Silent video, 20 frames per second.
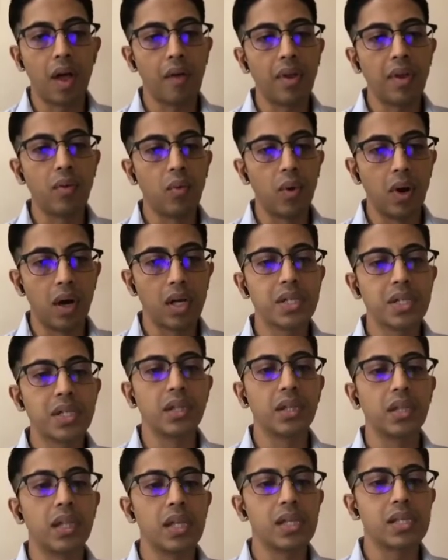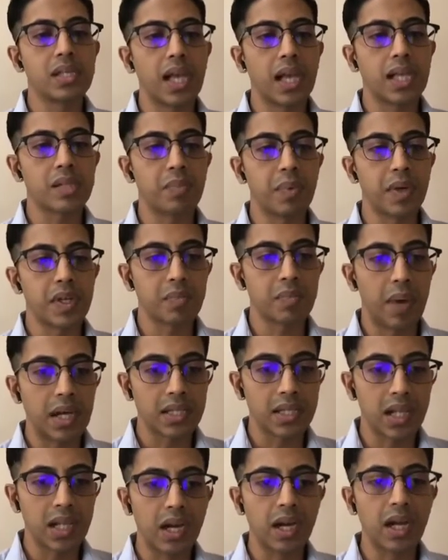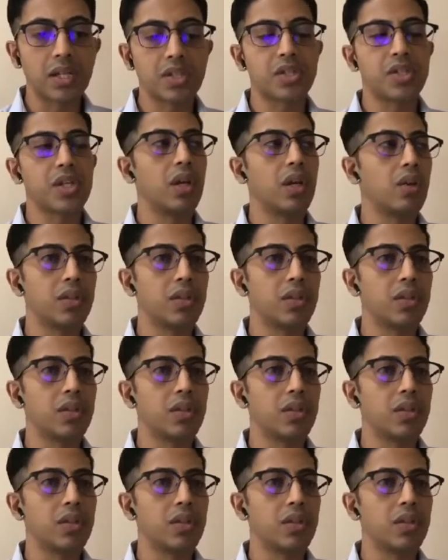having worked in this express parcel industry,